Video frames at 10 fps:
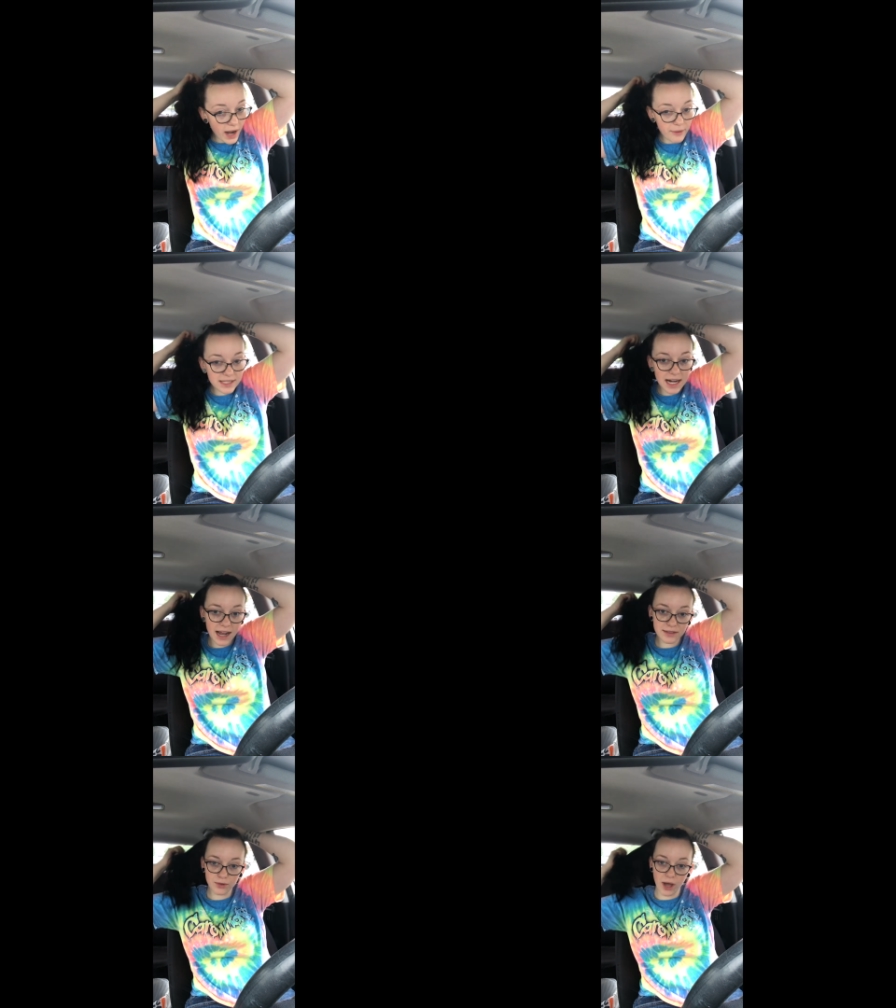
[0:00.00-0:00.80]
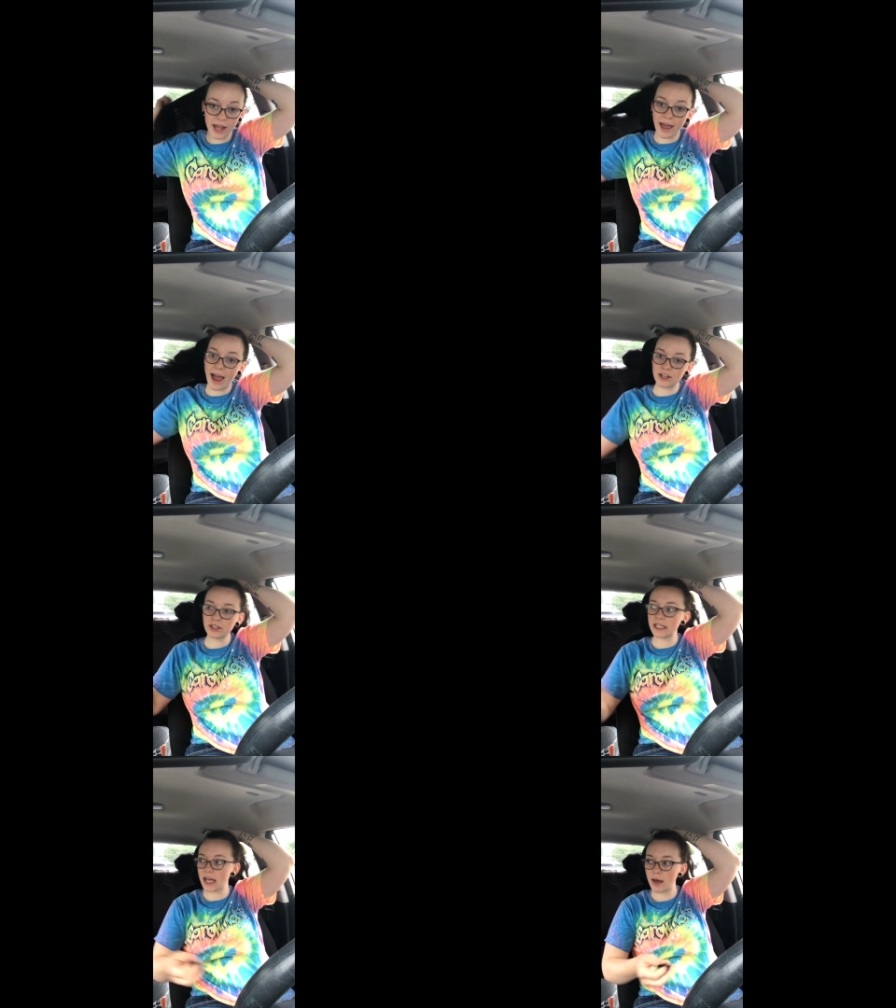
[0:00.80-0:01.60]
I was in high school, I
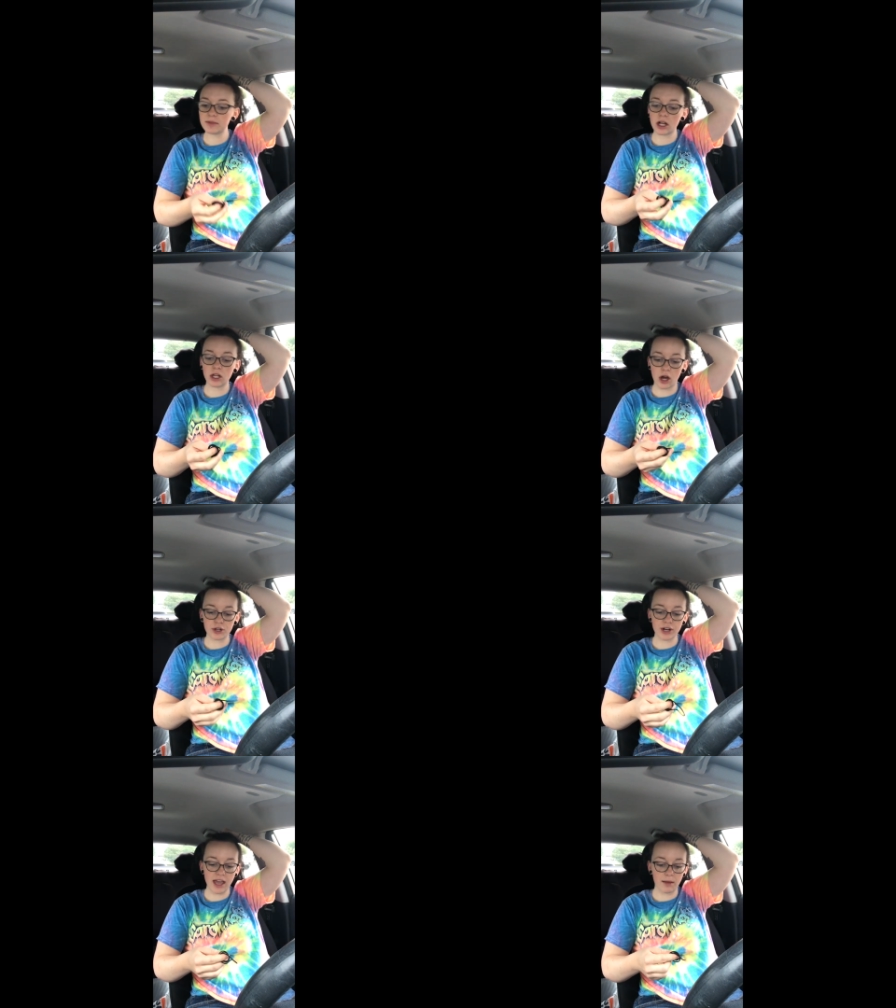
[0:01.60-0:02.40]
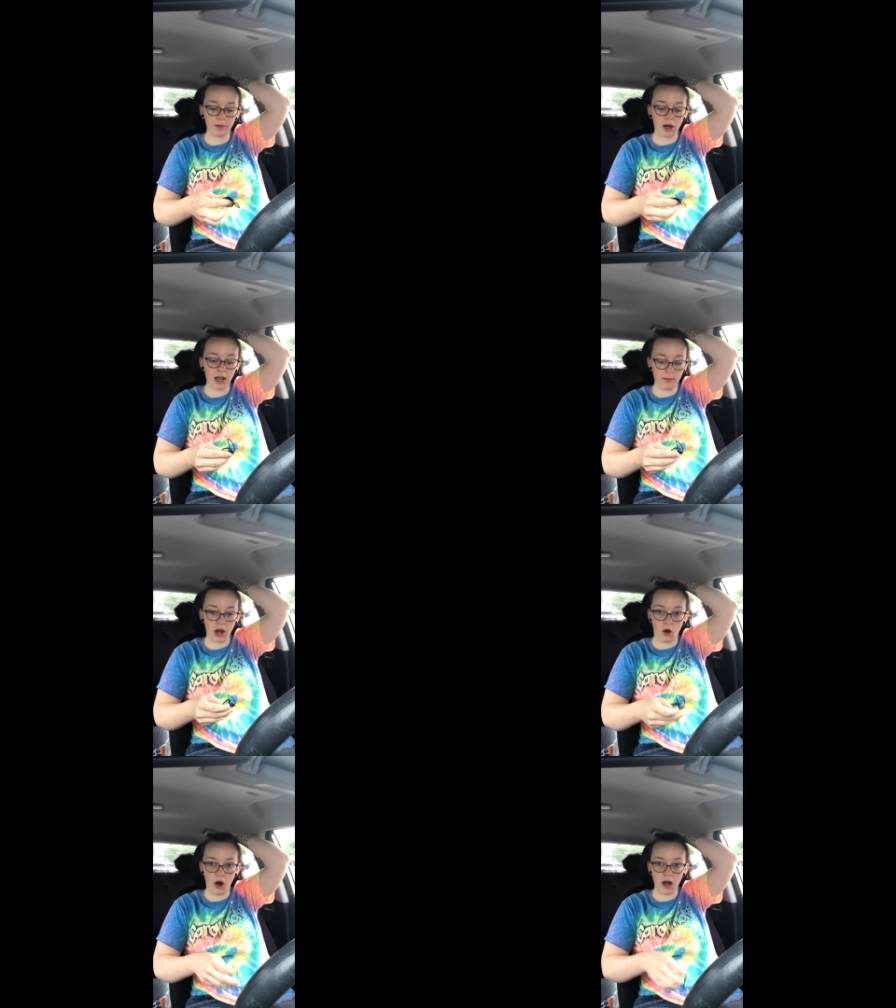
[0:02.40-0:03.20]
actually kept a laundry hamper in my
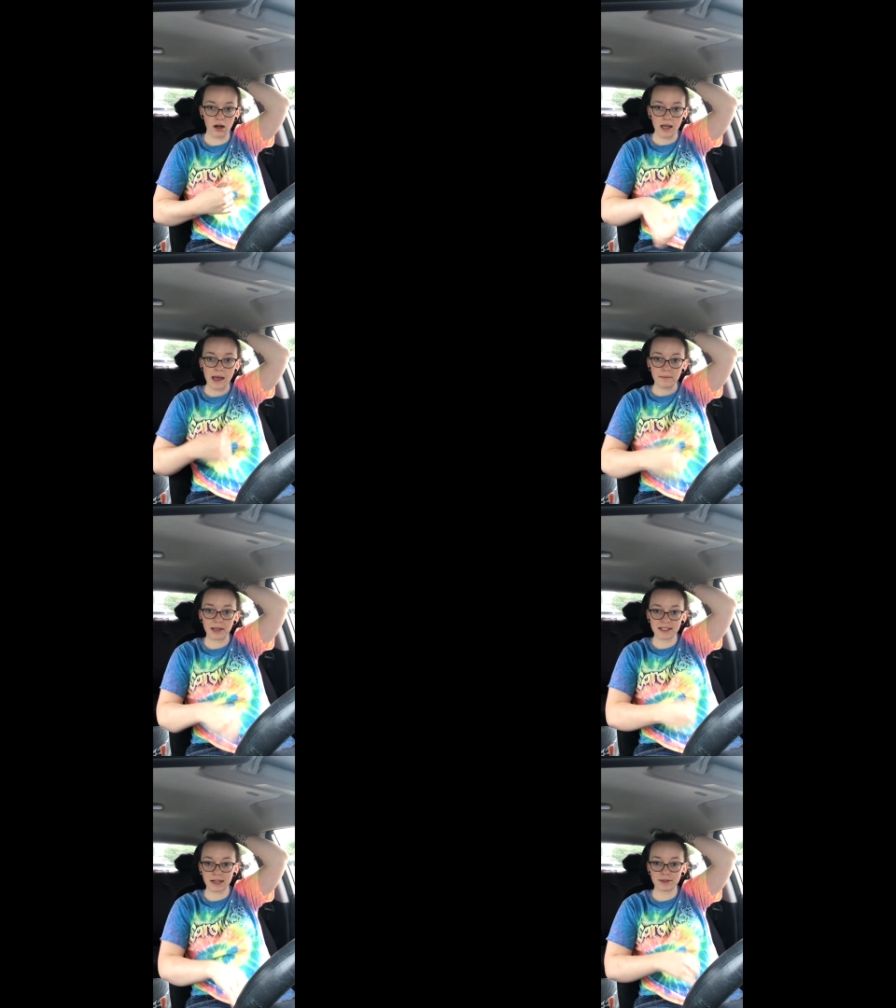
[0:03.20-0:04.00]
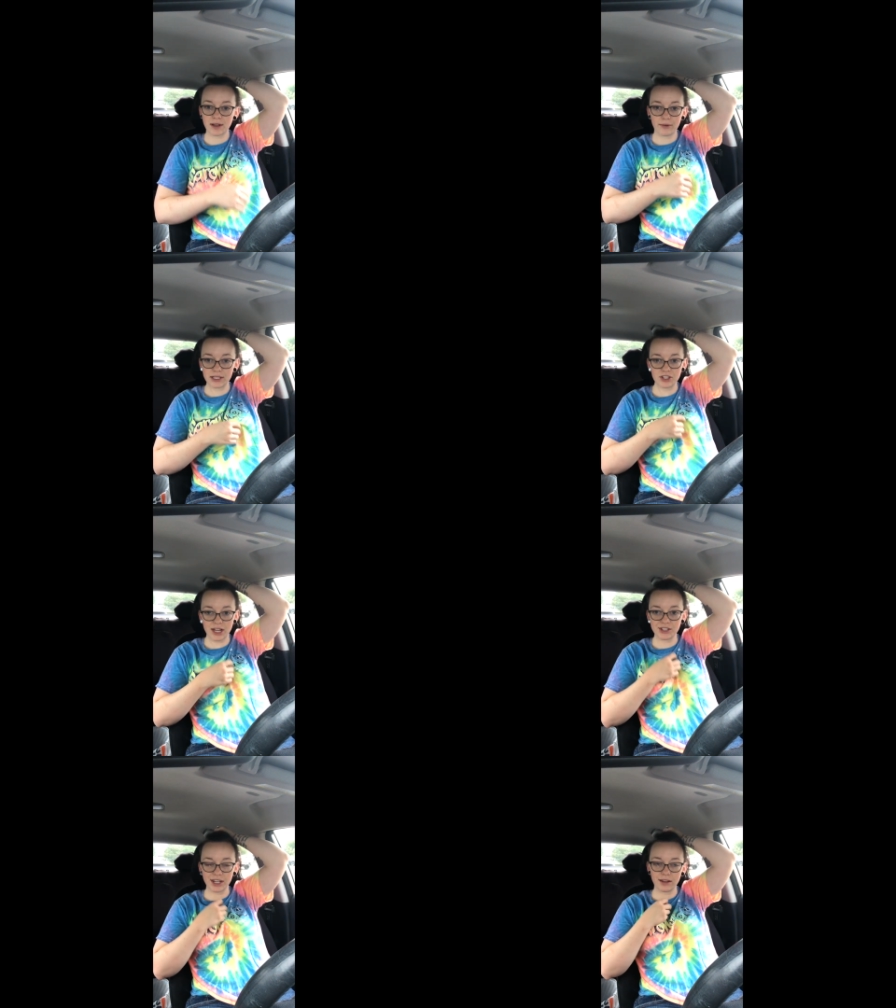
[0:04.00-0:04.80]
car because I was always
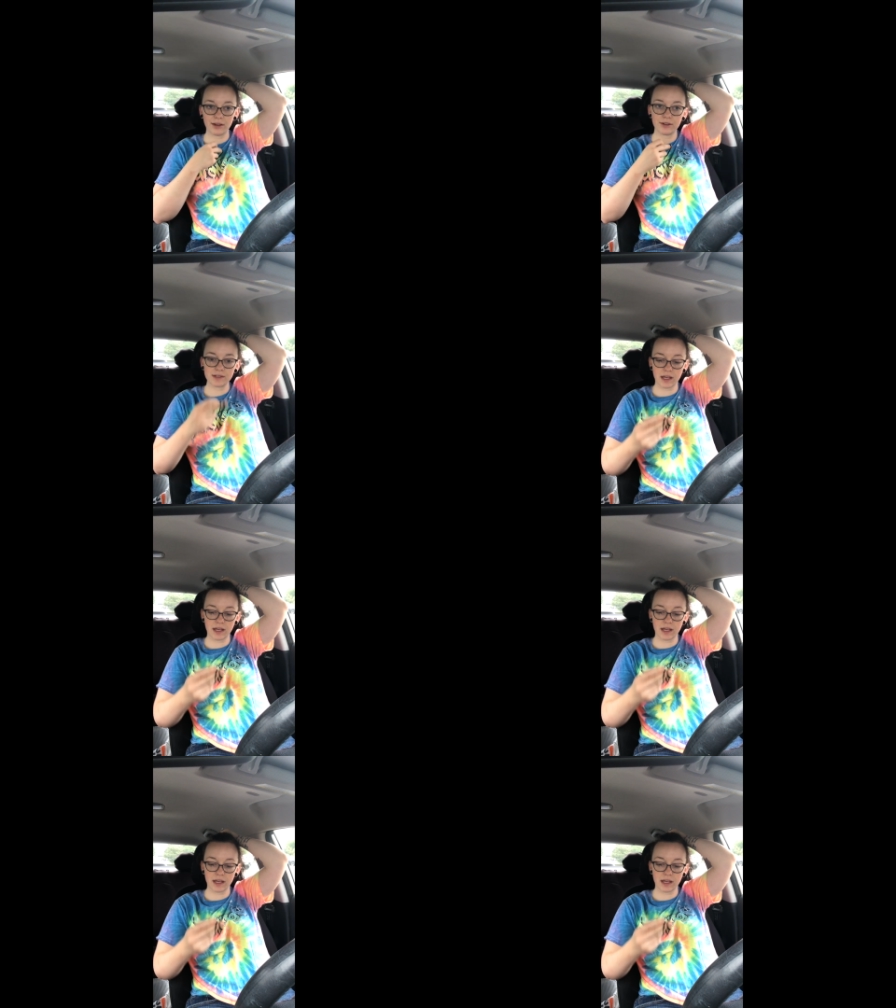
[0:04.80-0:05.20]
changing clothes.